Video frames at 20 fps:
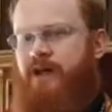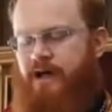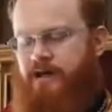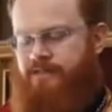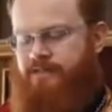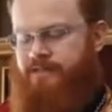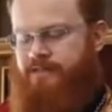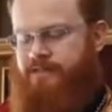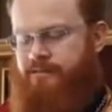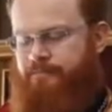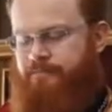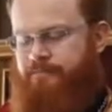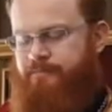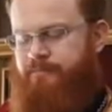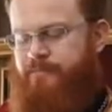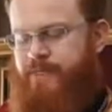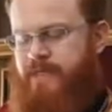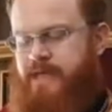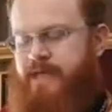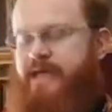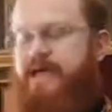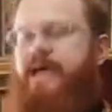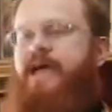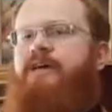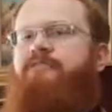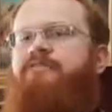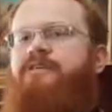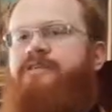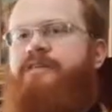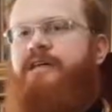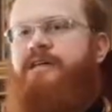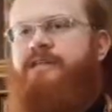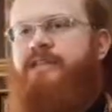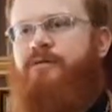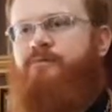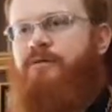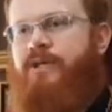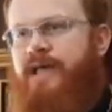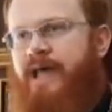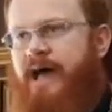us. Everything
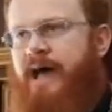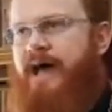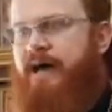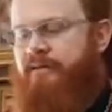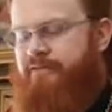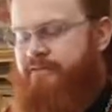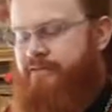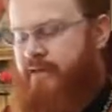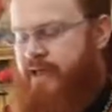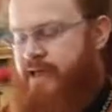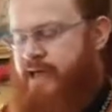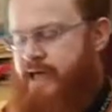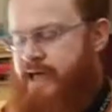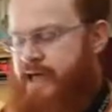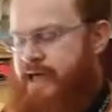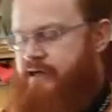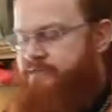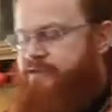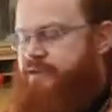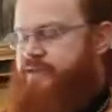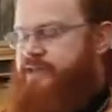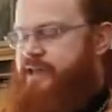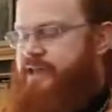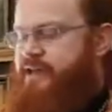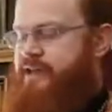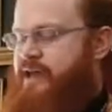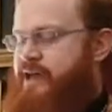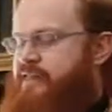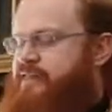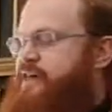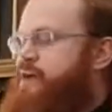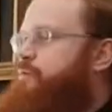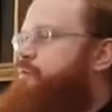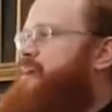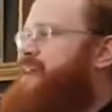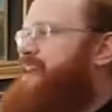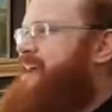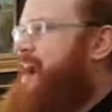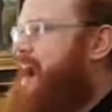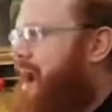that we have, everything that
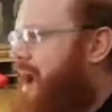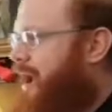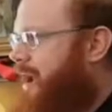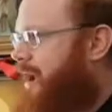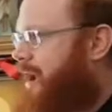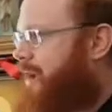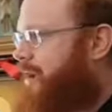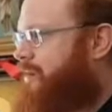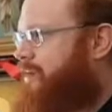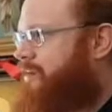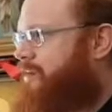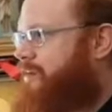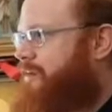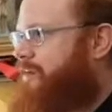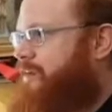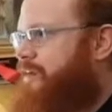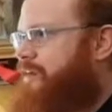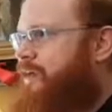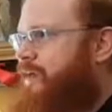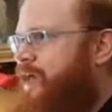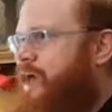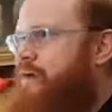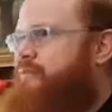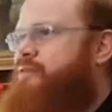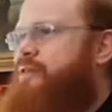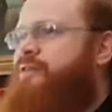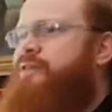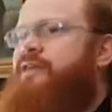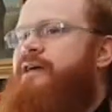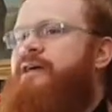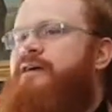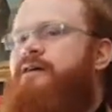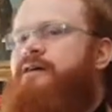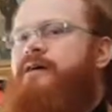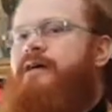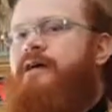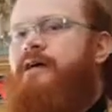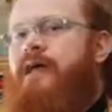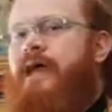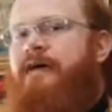we are,
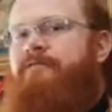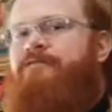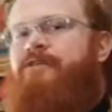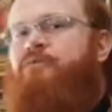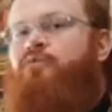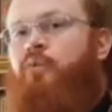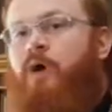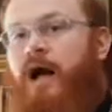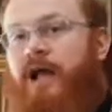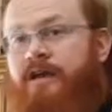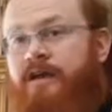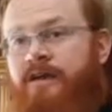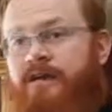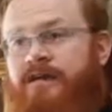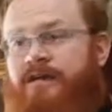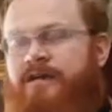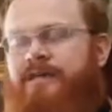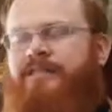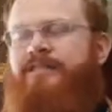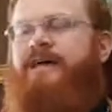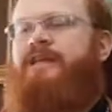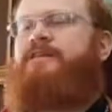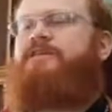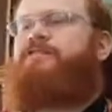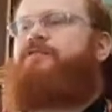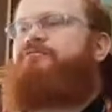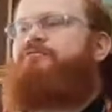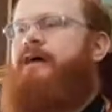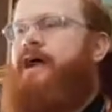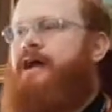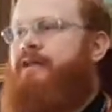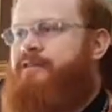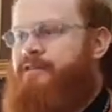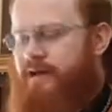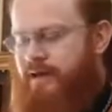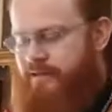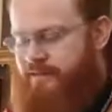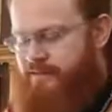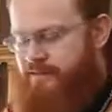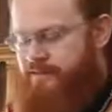everything, everyone that is around
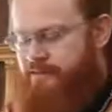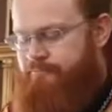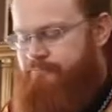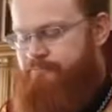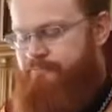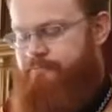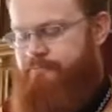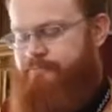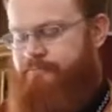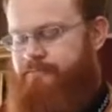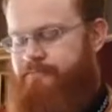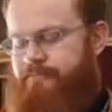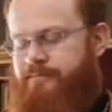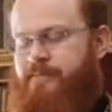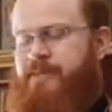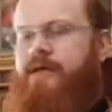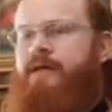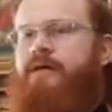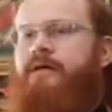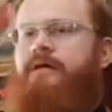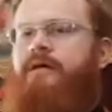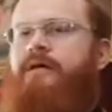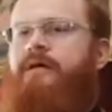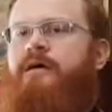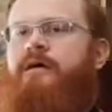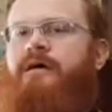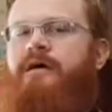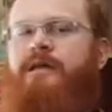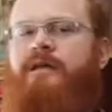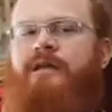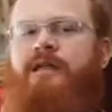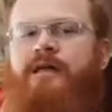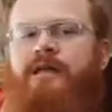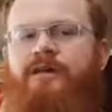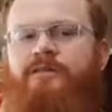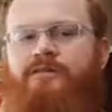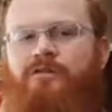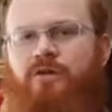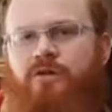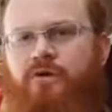us. And let
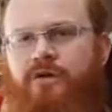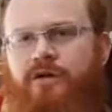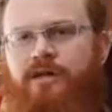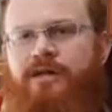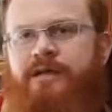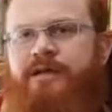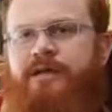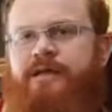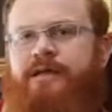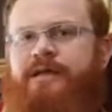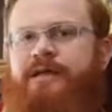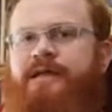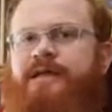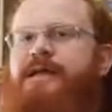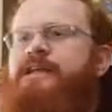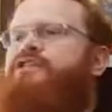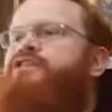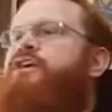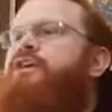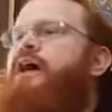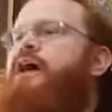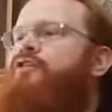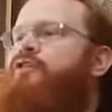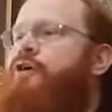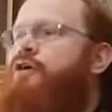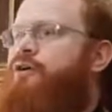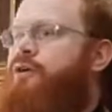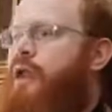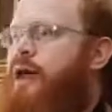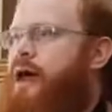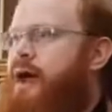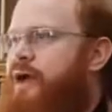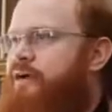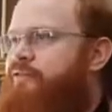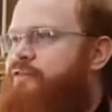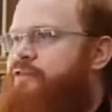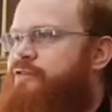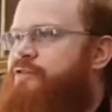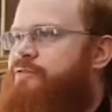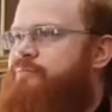us look each in our own
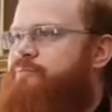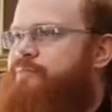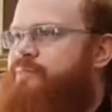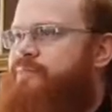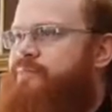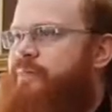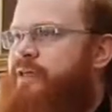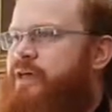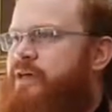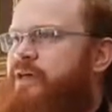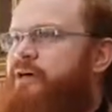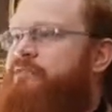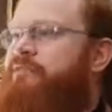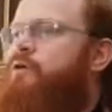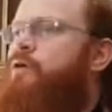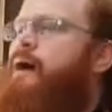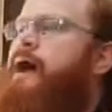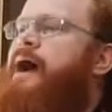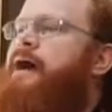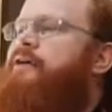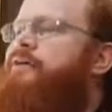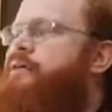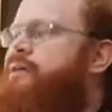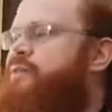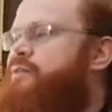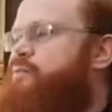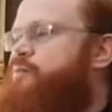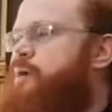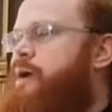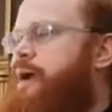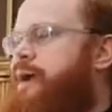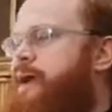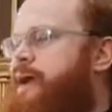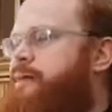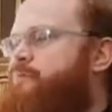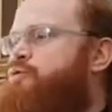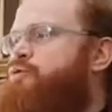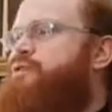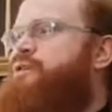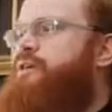lives for how it is we are
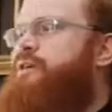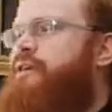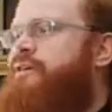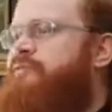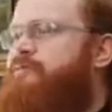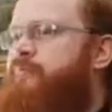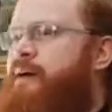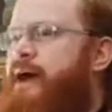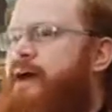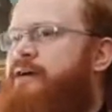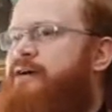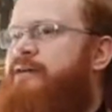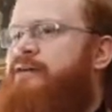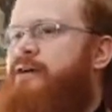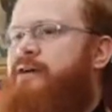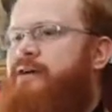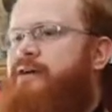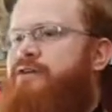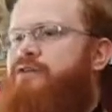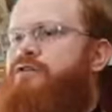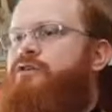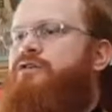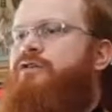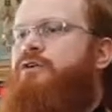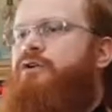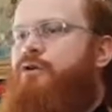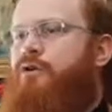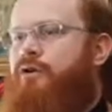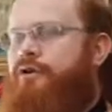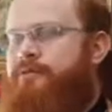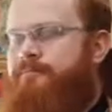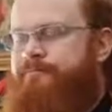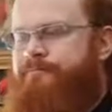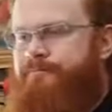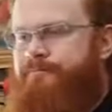able to give back to the Lord.